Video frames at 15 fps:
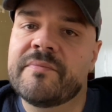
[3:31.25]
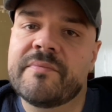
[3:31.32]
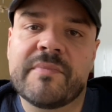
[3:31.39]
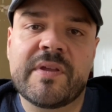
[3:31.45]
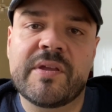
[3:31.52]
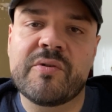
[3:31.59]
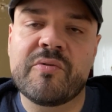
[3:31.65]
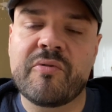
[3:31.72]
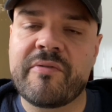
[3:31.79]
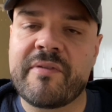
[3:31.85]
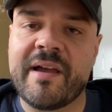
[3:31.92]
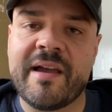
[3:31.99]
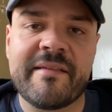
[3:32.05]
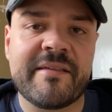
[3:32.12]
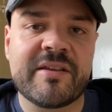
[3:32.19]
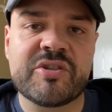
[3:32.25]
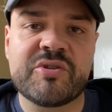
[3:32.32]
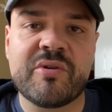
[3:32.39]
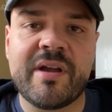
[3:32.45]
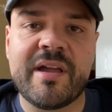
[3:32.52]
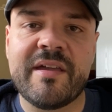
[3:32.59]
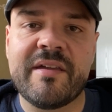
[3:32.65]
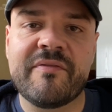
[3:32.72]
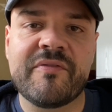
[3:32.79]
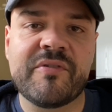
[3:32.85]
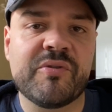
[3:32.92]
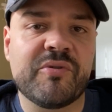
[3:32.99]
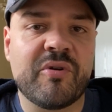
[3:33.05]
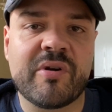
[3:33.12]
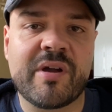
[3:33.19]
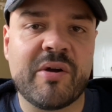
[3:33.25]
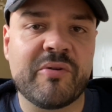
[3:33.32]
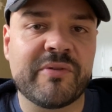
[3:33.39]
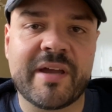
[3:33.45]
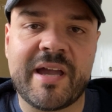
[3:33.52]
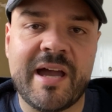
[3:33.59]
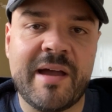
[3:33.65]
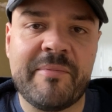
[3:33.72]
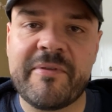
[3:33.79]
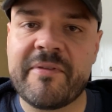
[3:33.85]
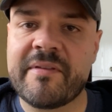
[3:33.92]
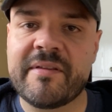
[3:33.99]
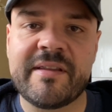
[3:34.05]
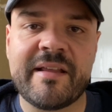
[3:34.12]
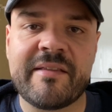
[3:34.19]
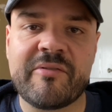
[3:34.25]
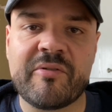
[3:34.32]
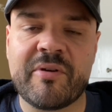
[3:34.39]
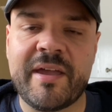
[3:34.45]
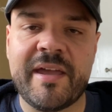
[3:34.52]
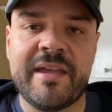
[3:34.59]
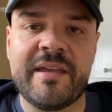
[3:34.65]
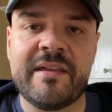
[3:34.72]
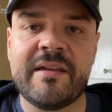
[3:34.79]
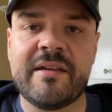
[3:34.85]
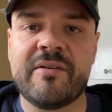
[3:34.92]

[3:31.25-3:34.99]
Use icing sugar if you don't count the carbs, that's okay.